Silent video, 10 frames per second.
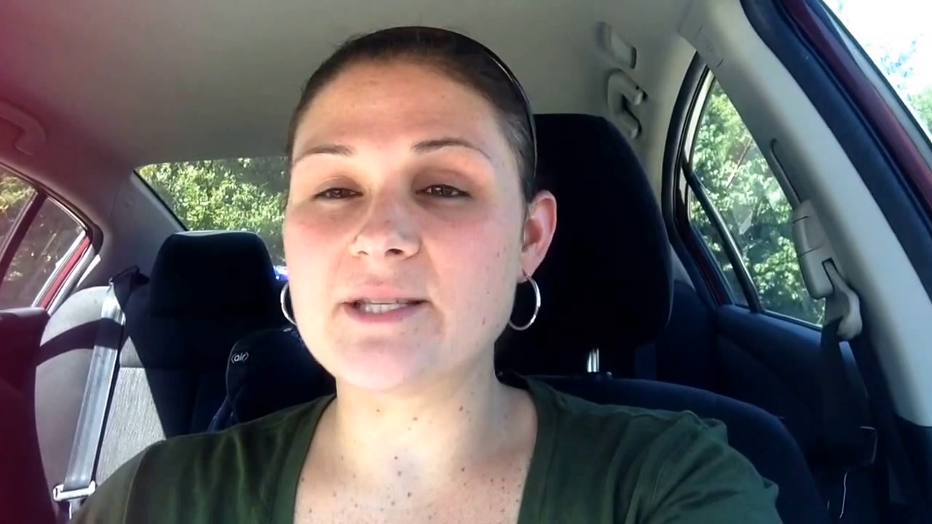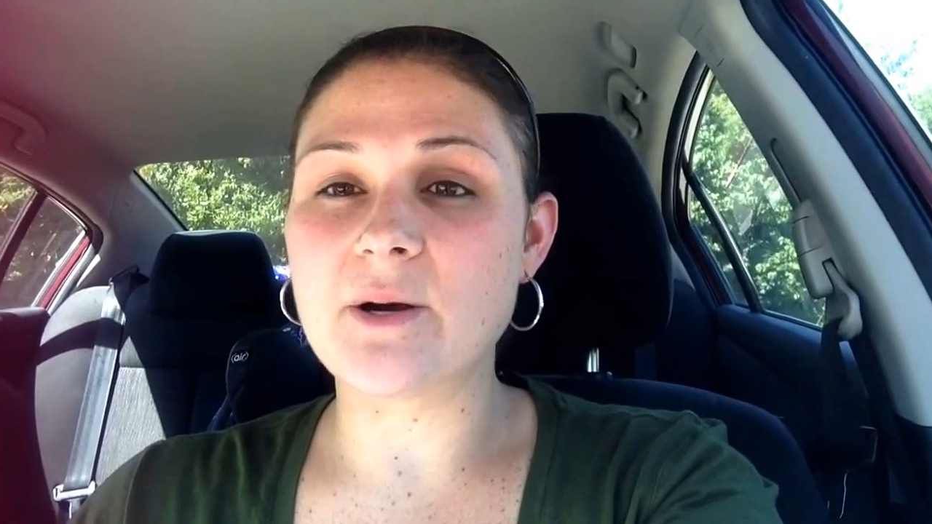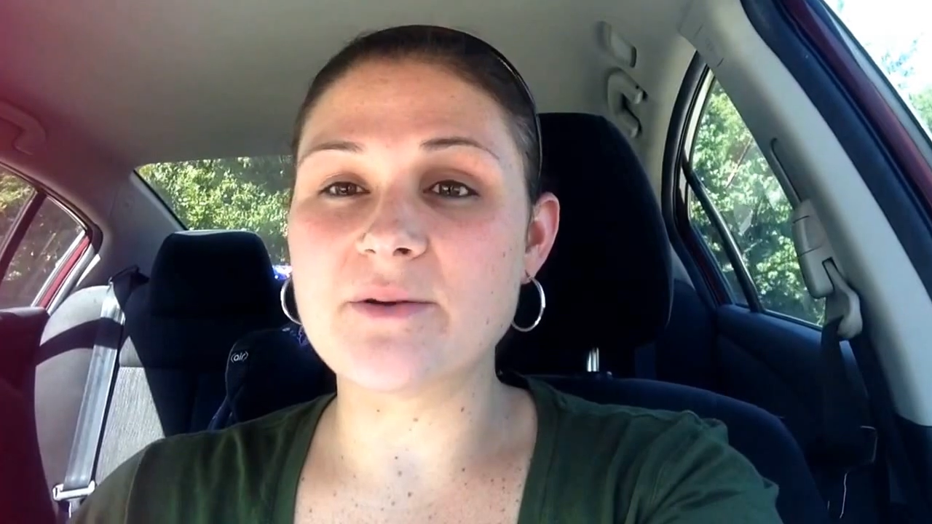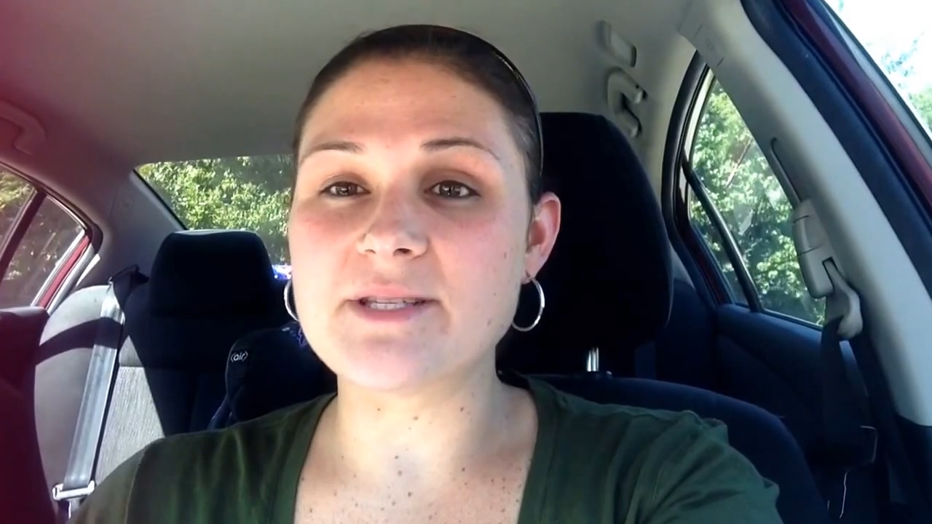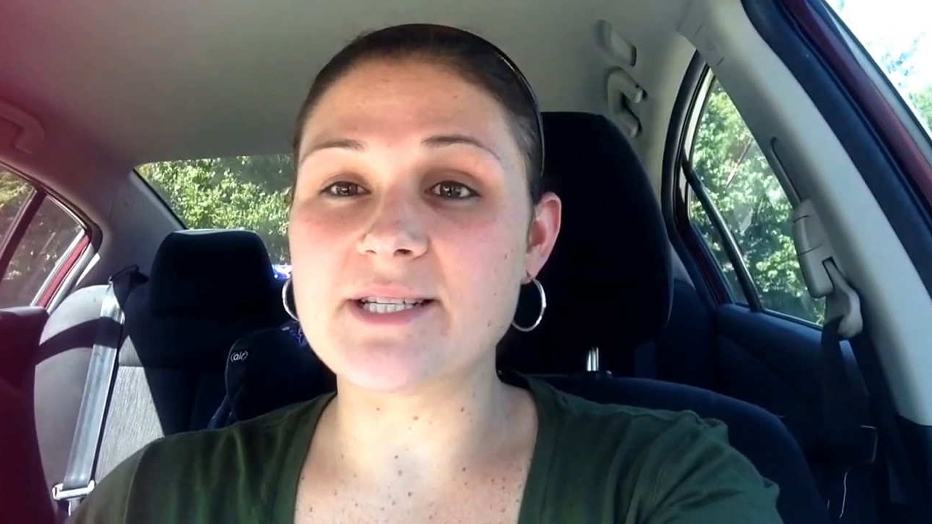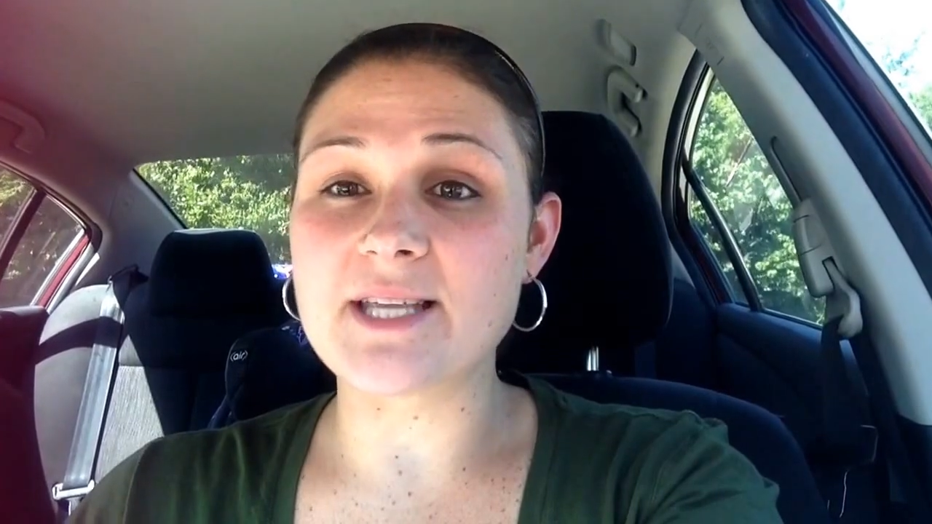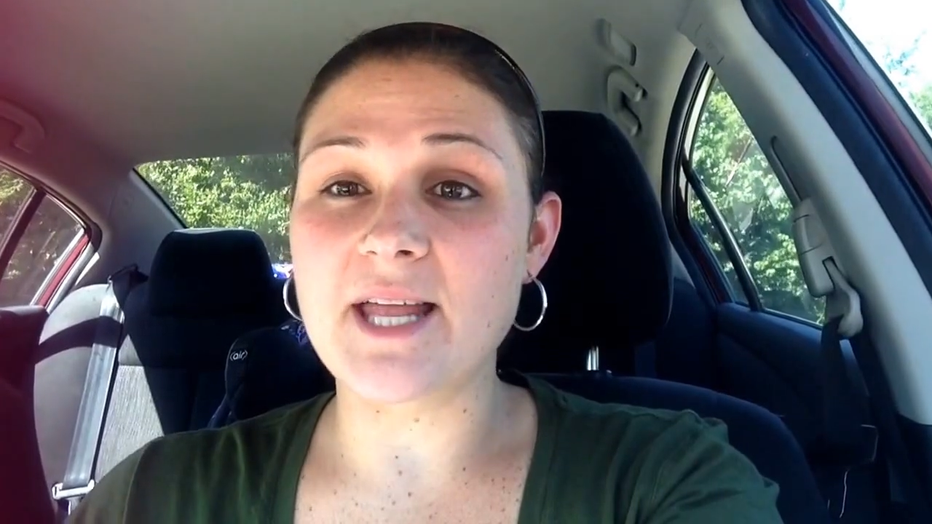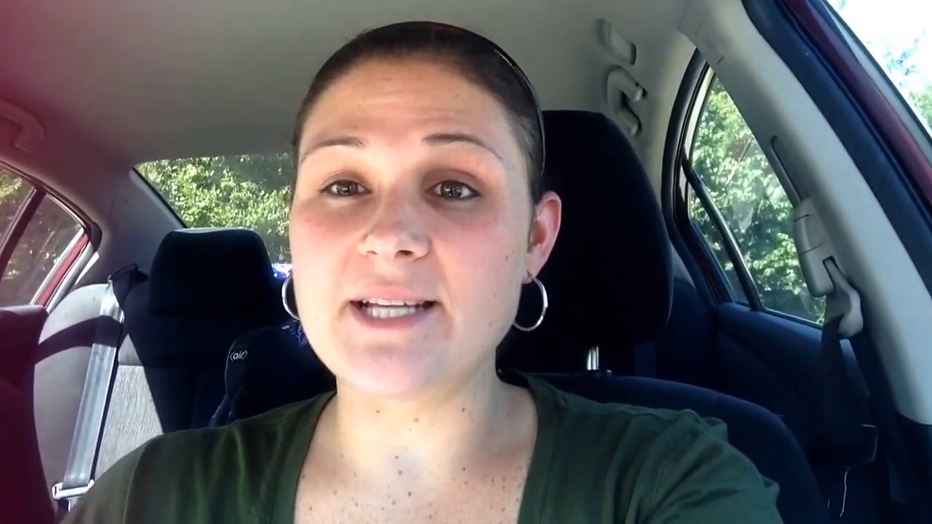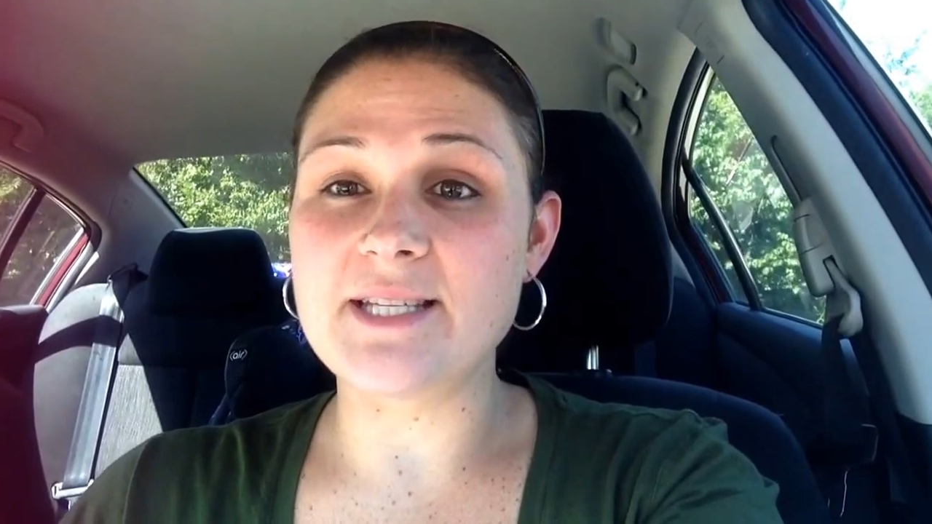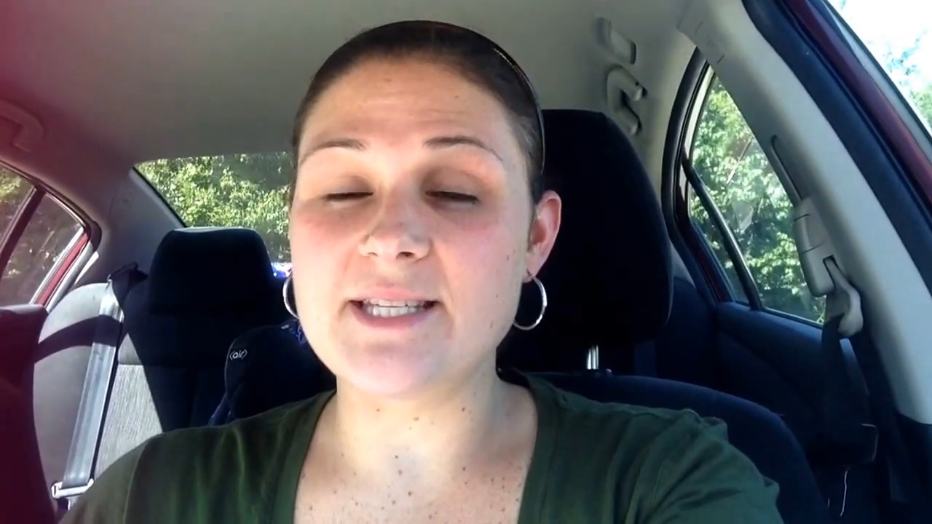so I was
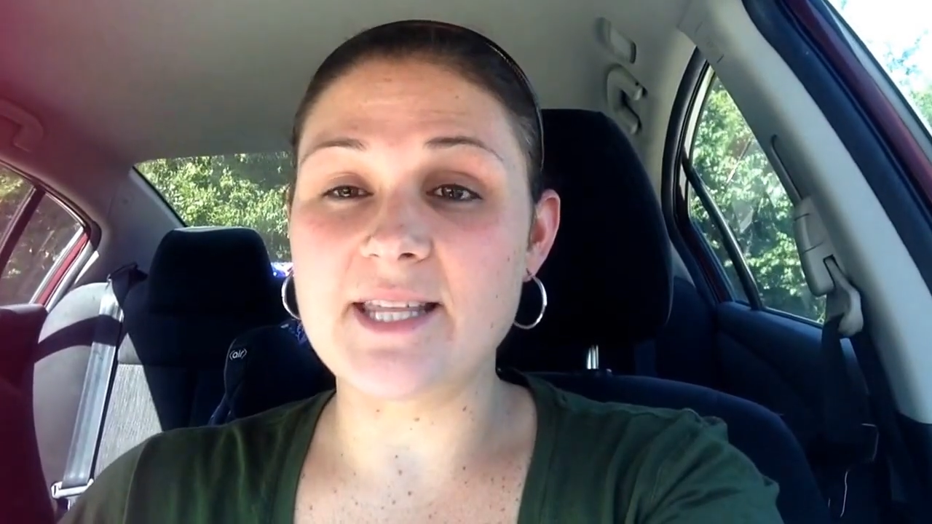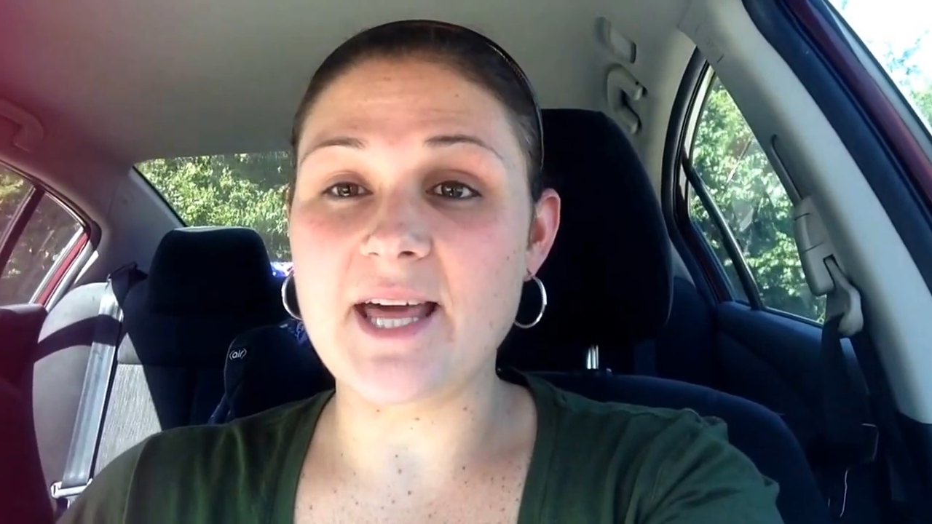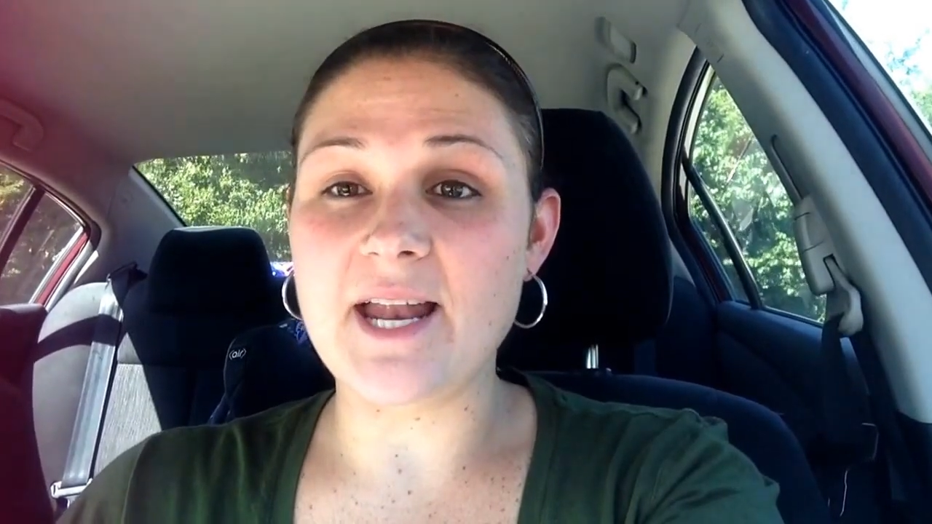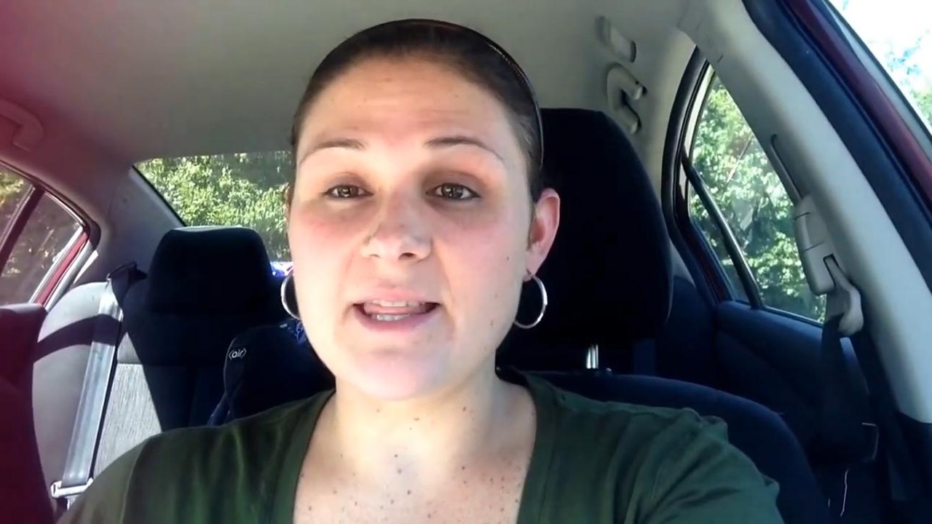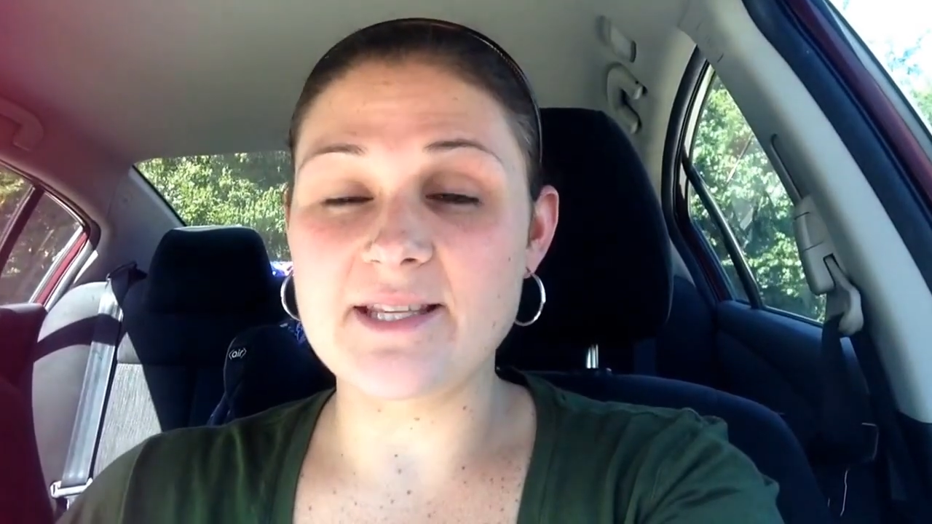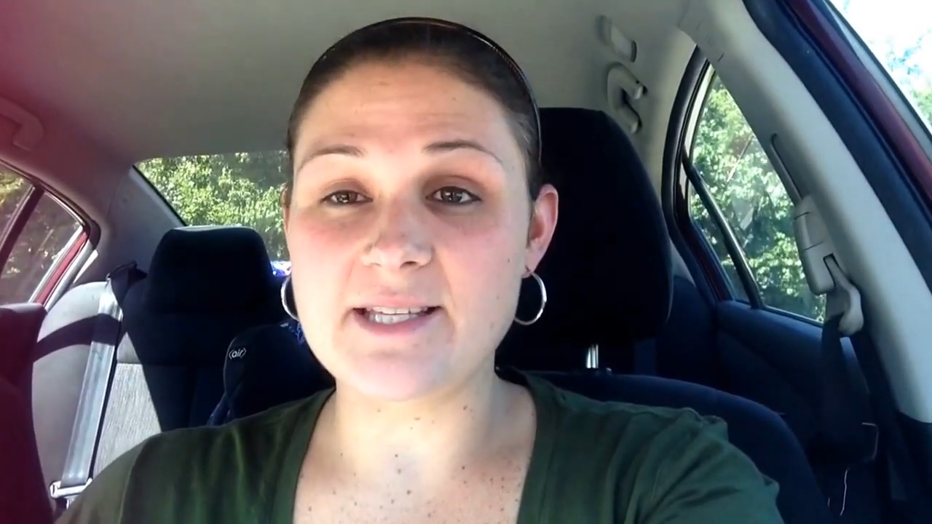excited to see that the